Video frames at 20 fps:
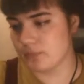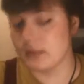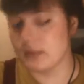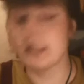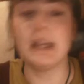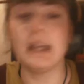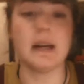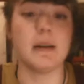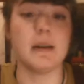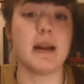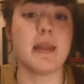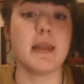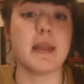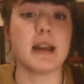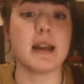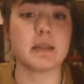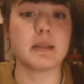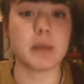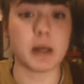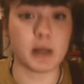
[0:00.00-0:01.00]
Yeah, and
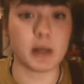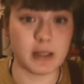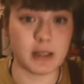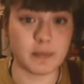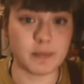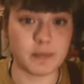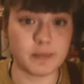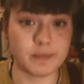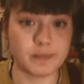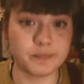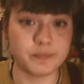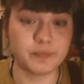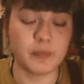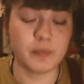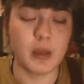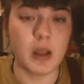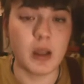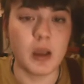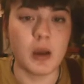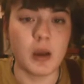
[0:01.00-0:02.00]
that's about it.
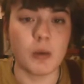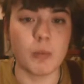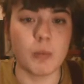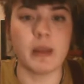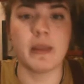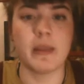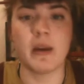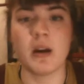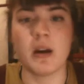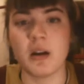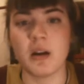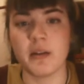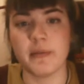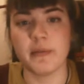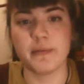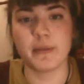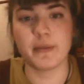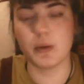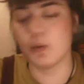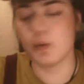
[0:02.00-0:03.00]
Well, there are a
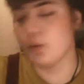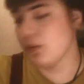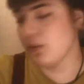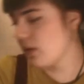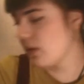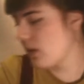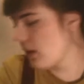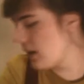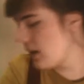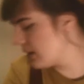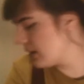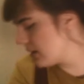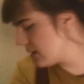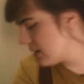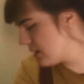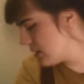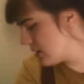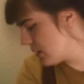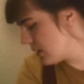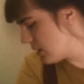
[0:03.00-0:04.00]
few
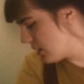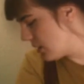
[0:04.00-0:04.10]
things